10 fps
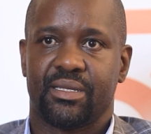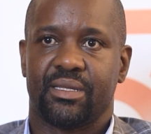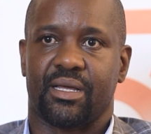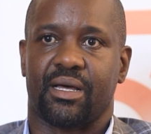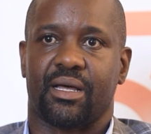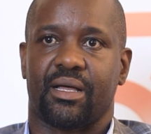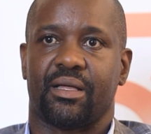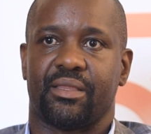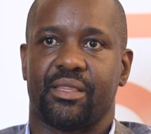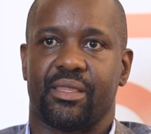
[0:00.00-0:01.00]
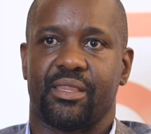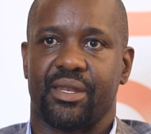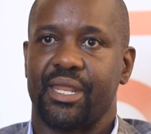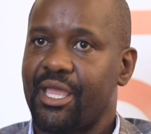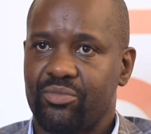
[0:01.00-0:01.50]
the
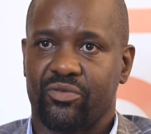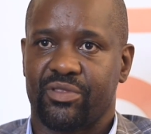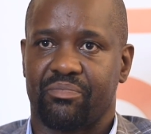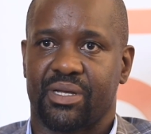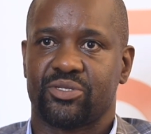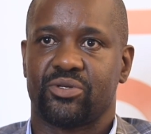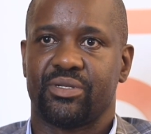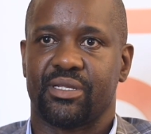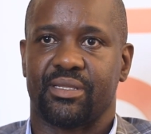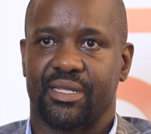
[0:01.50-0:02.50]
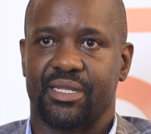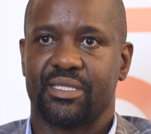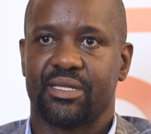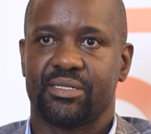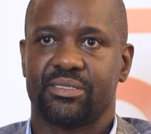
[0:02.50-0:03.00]
name of the person and the
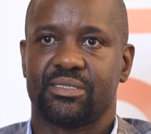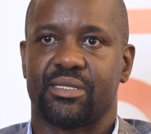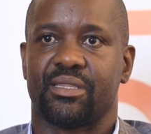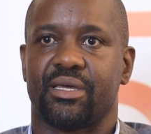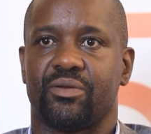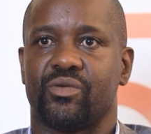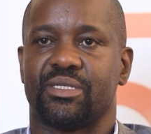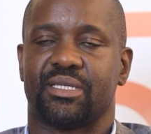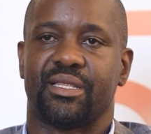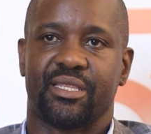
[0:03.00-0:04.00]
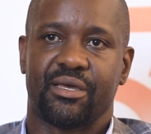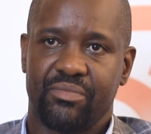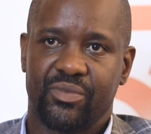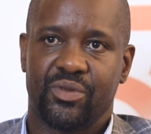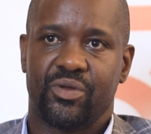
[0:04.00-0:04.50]
details, and then we send
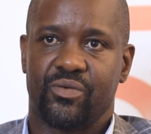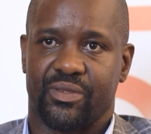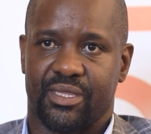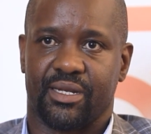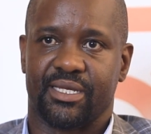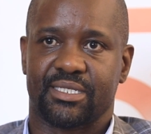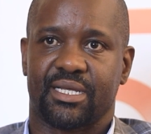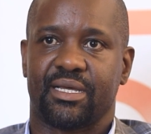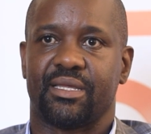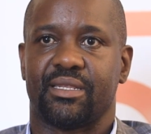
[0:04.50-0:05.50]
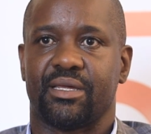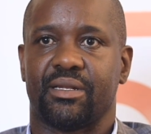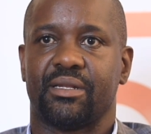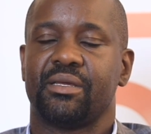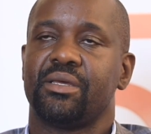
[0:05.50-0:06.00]
them with the letter, and
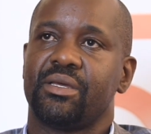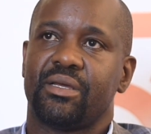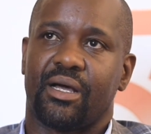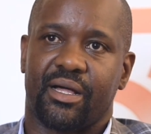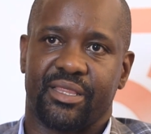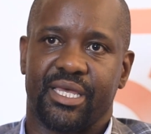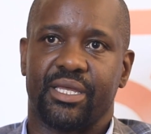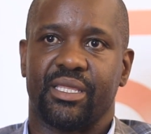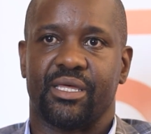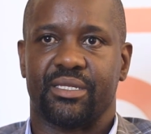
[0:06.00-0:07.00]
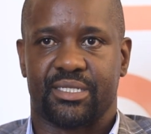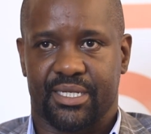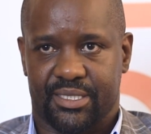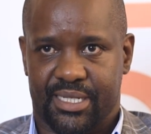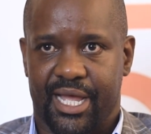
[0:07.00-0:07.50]
then they
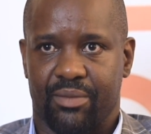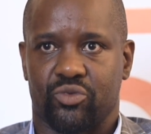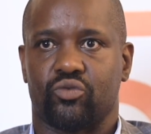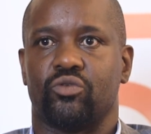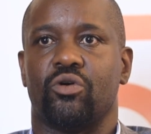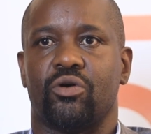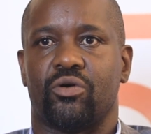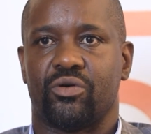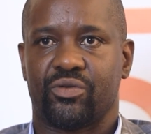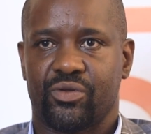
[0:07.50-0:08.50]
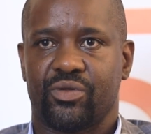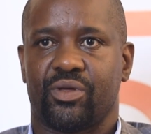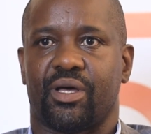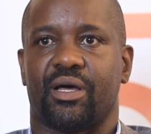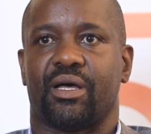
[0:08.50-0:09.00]
take time to go
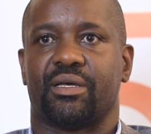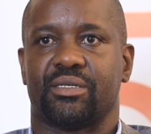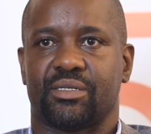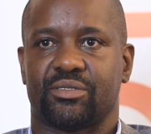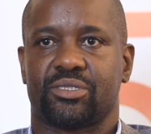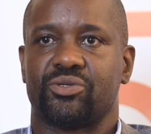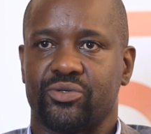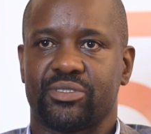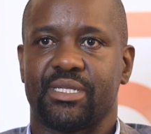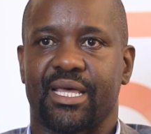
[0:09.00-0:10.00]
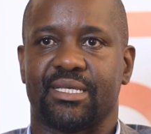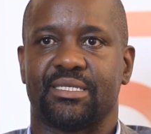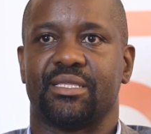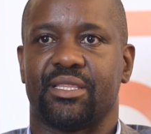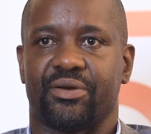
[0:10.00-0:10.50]

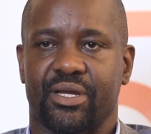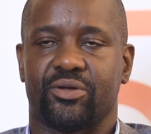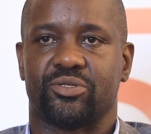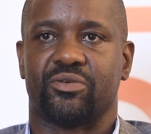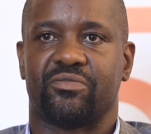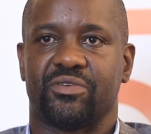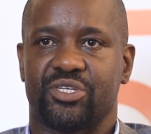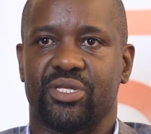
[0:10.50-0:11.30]
scrutinizing the records of each